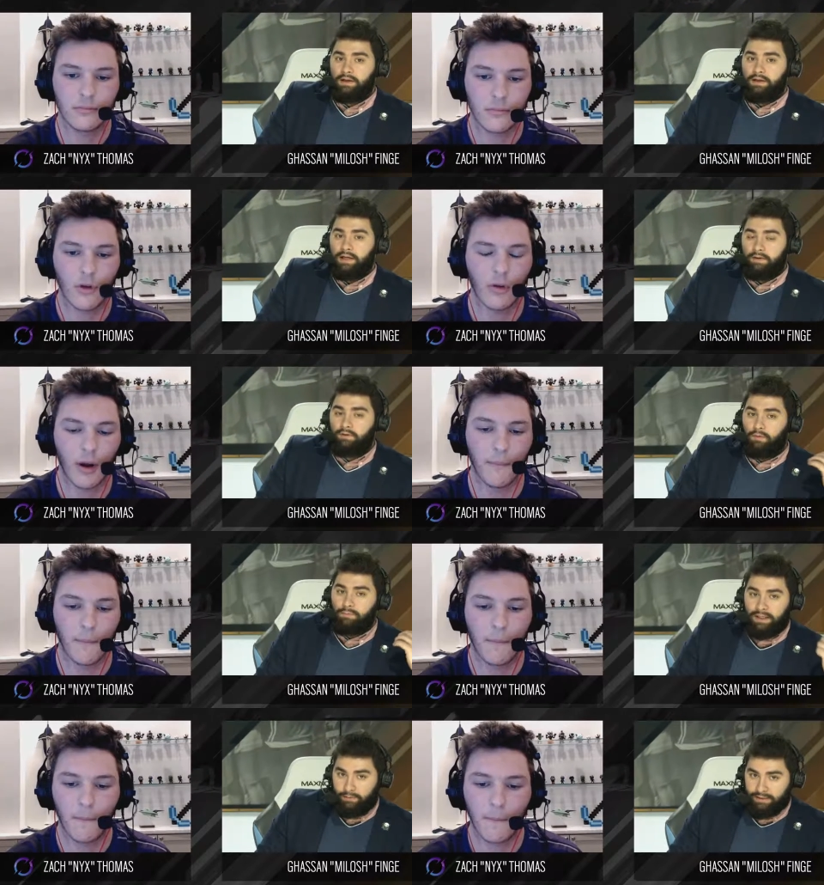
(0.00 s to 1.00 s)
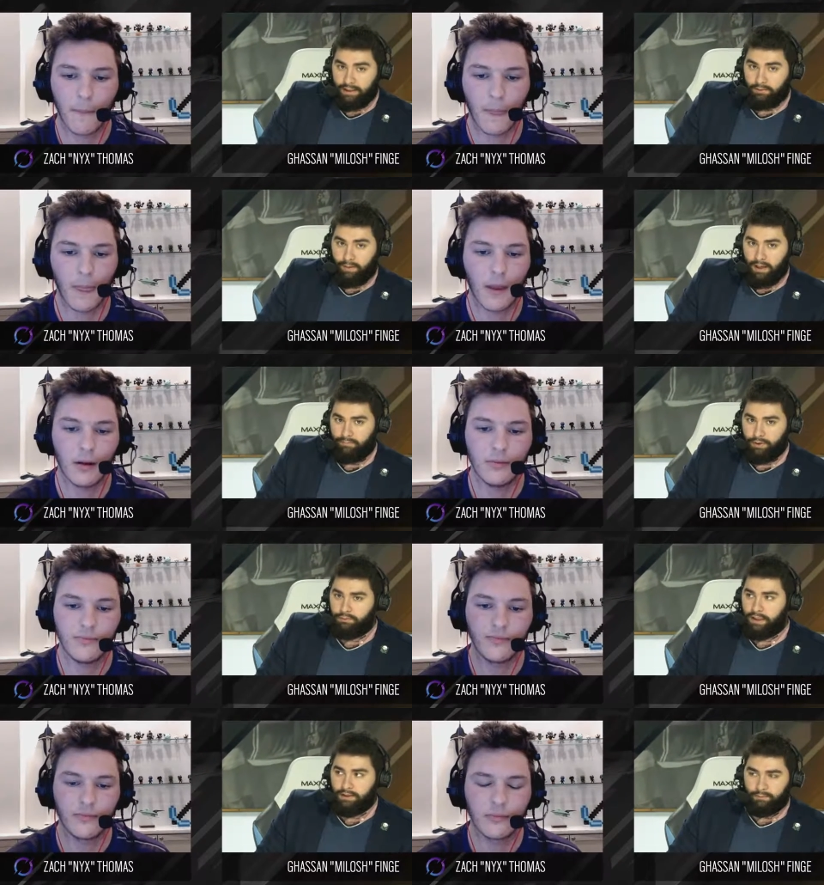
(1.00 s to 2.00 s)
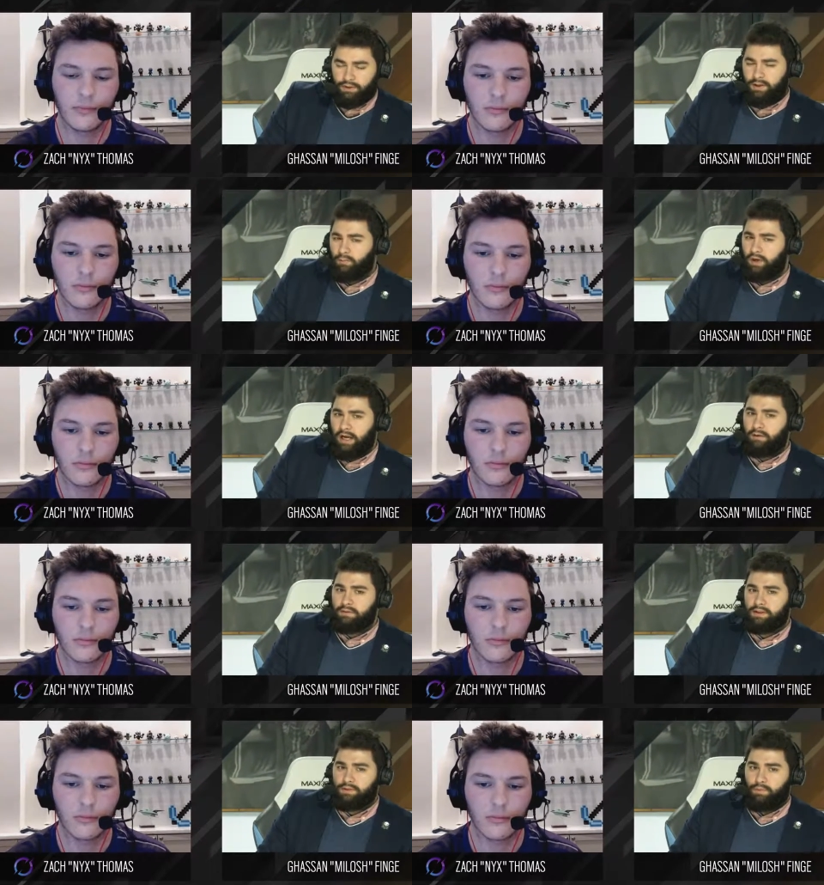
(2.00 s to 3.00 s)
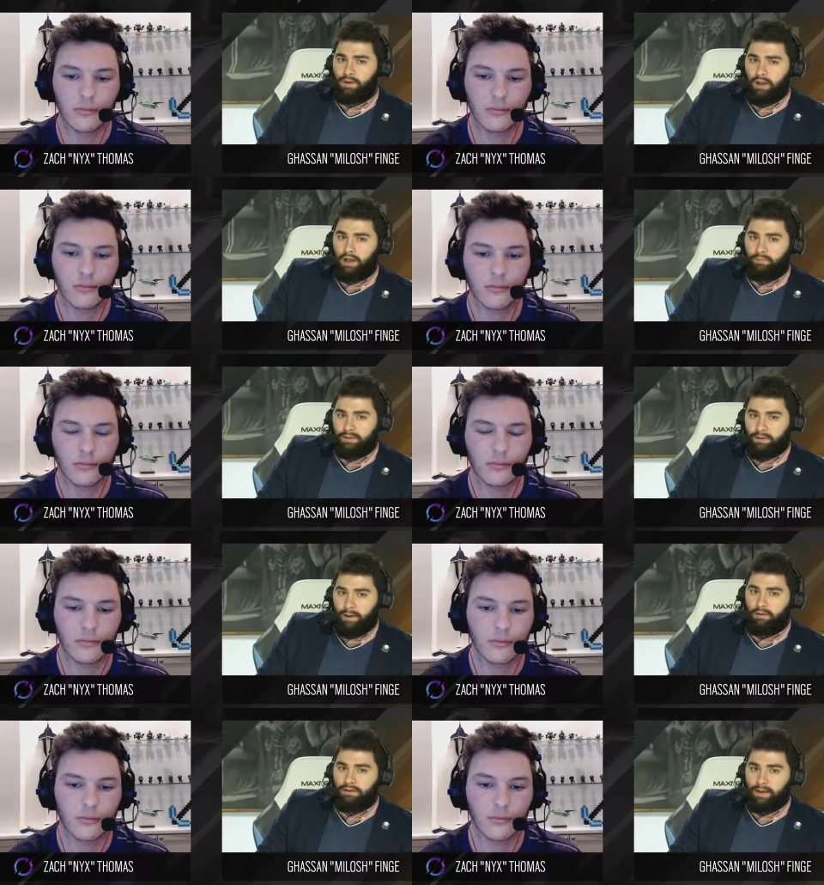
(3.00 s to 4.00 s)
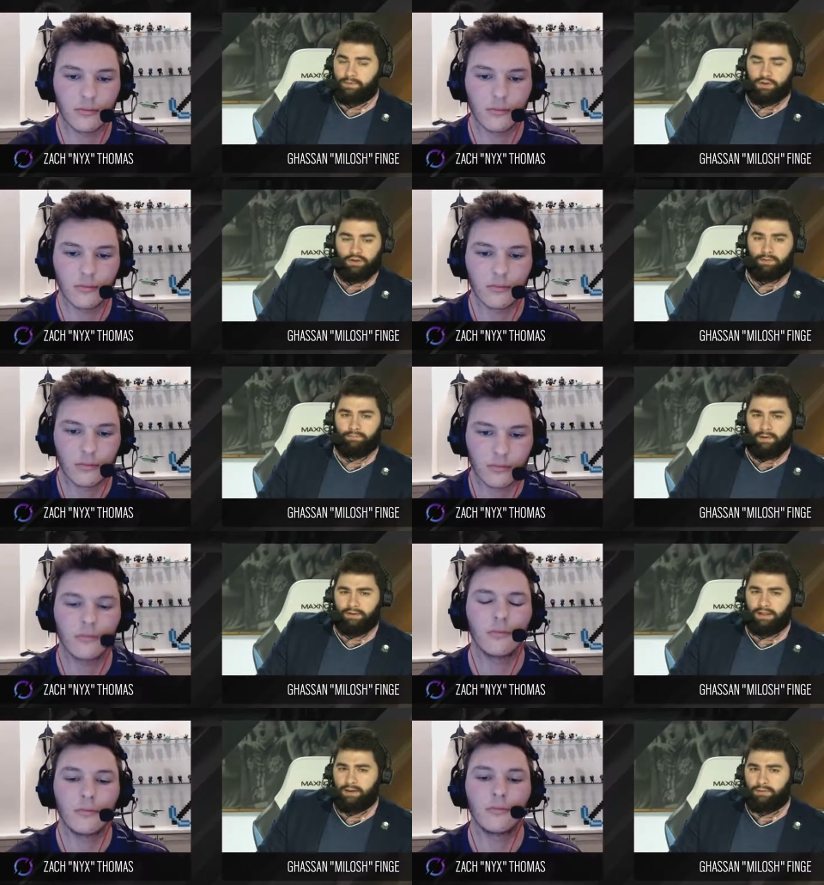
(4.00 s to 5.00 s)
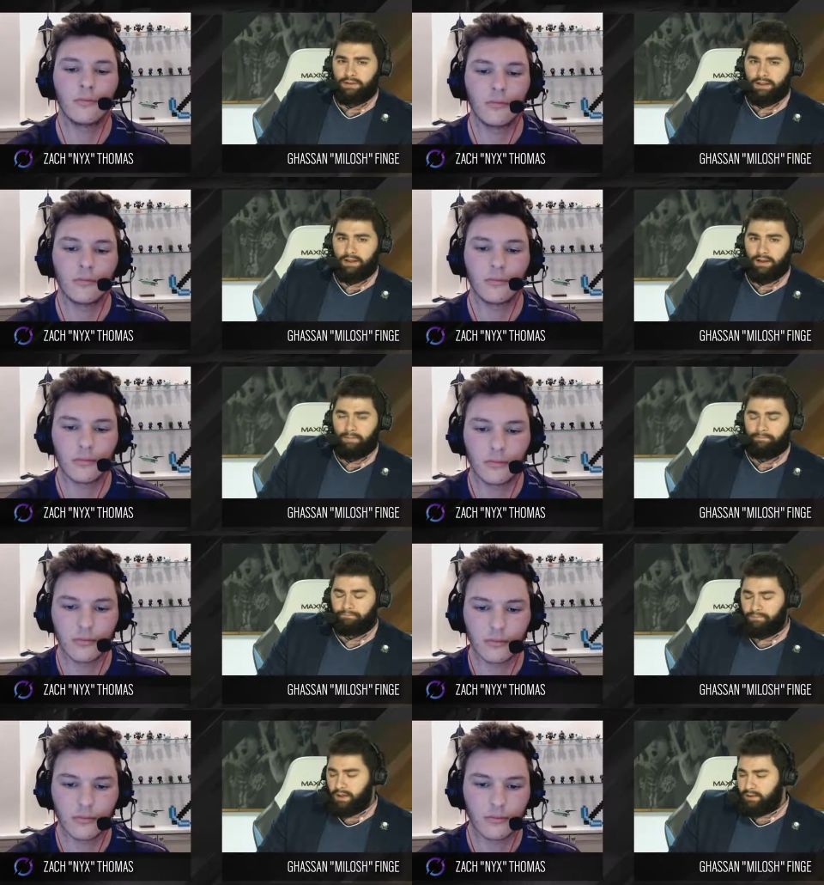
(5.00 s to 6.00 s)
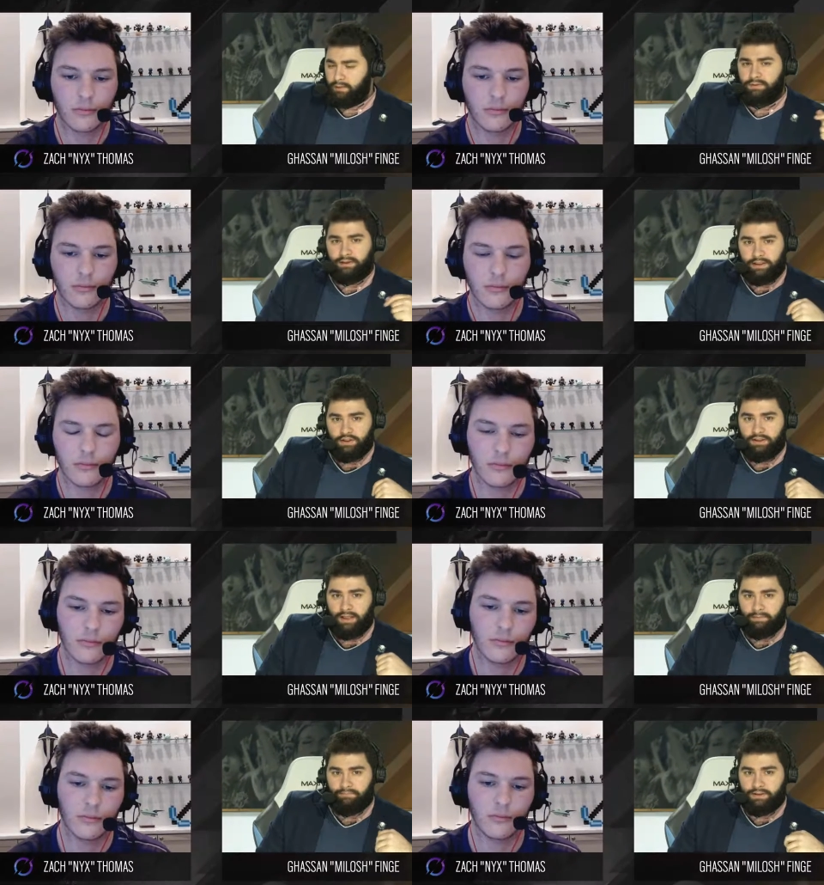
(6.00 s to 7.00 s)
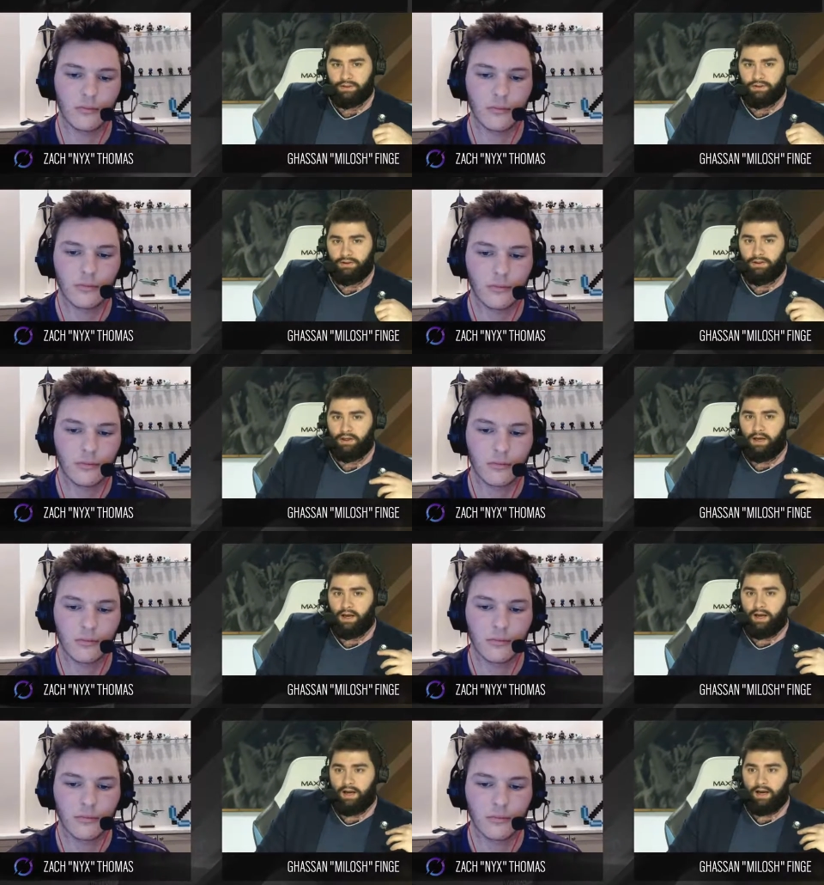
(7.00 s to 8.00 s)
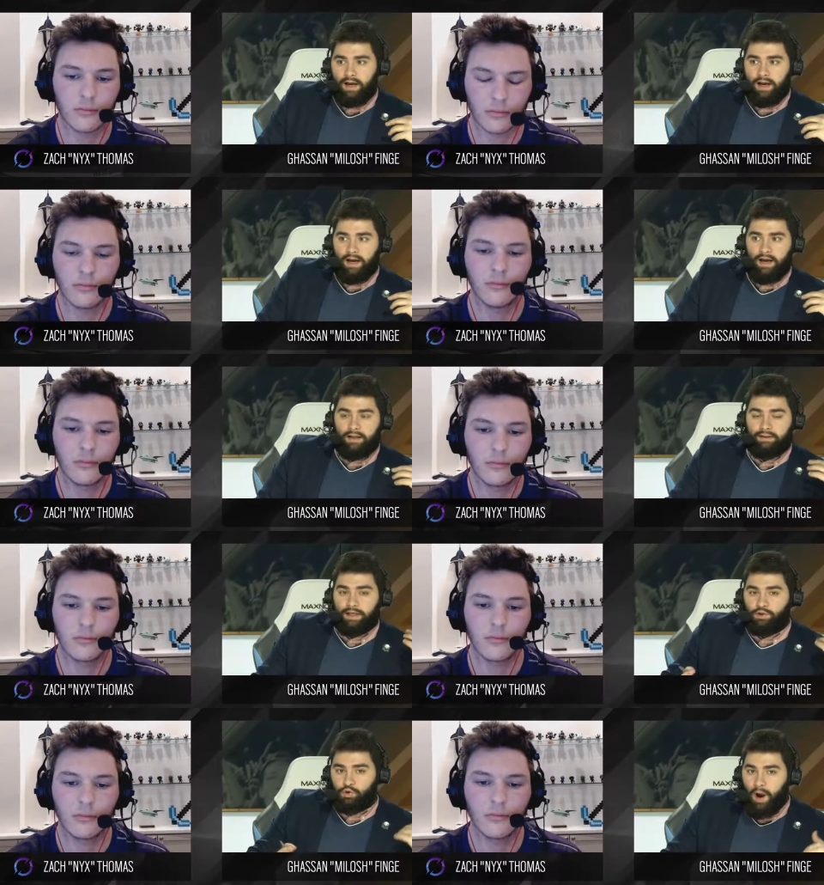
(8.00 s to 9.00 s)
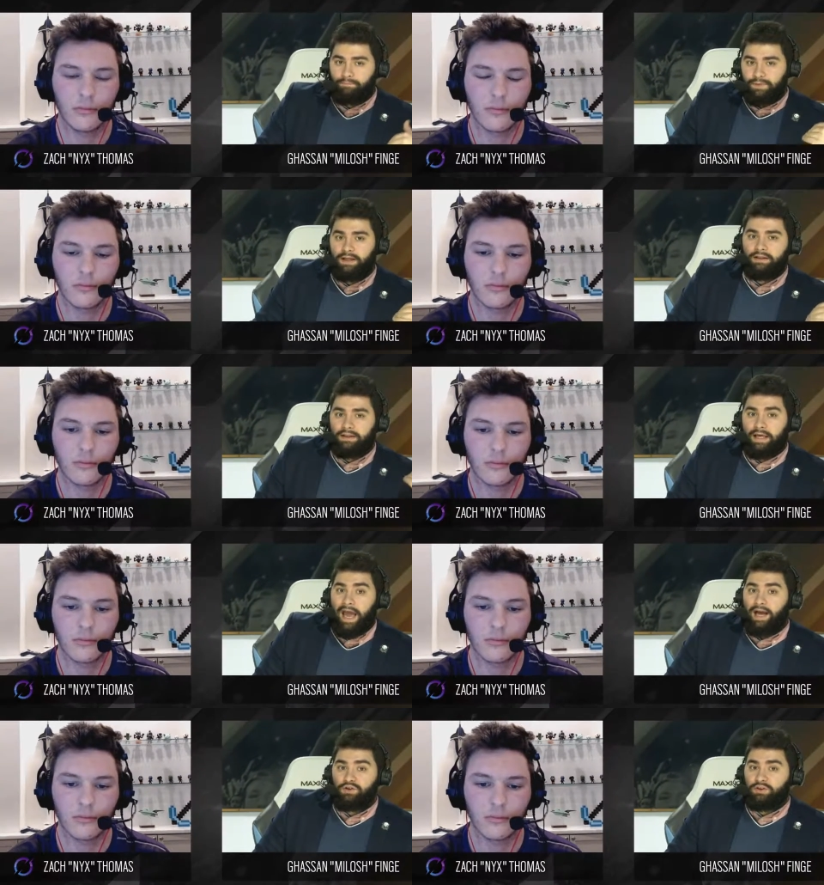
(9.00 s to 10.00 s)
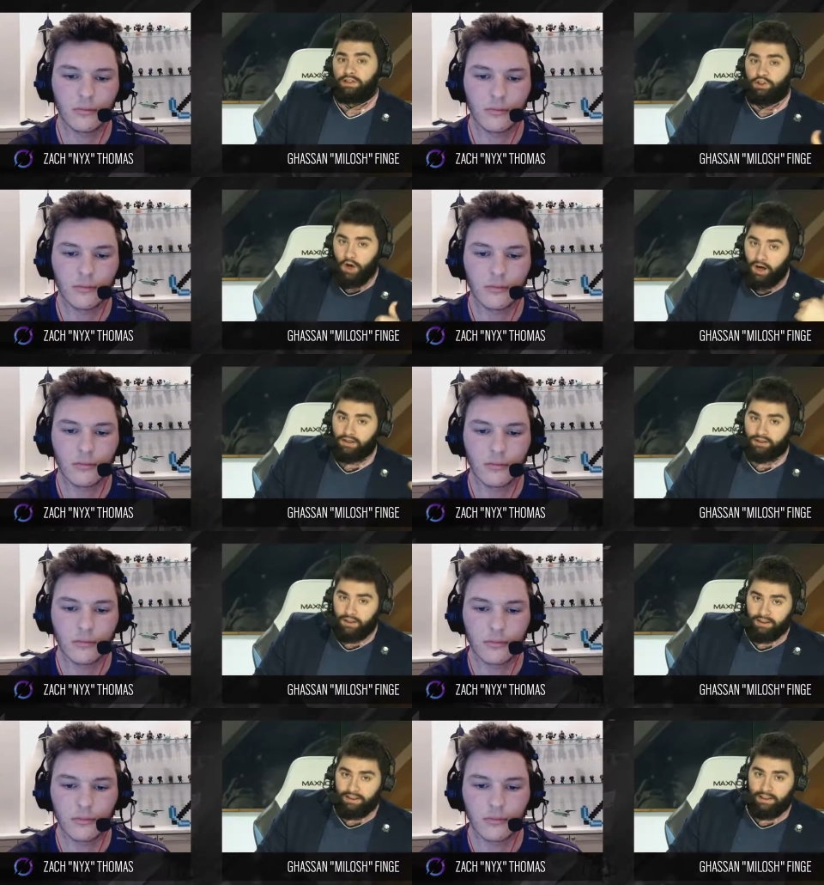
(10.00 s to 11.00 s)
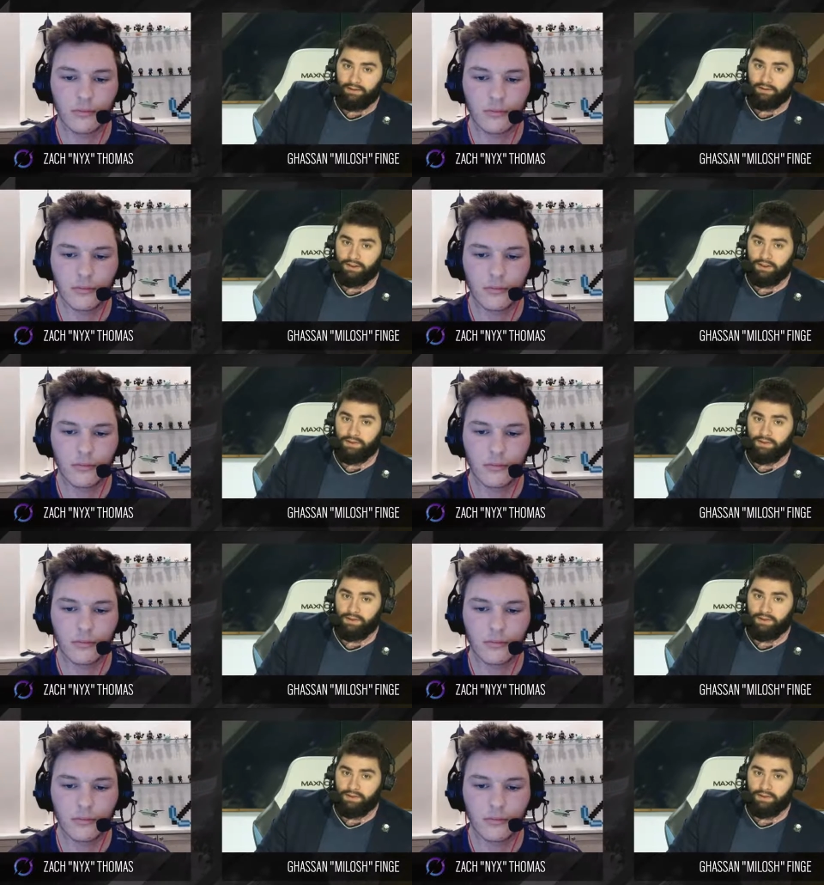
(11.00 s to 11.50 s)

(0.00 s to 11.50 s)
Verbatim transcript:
Speaker 1: Okay. Even though meeting was held by a mute, and there was someone else as well helping them out in that position. Um, I think it was um, I think it was a Lesion in that position. Mm -hmm. They dropped in. They actually got a ton of kills,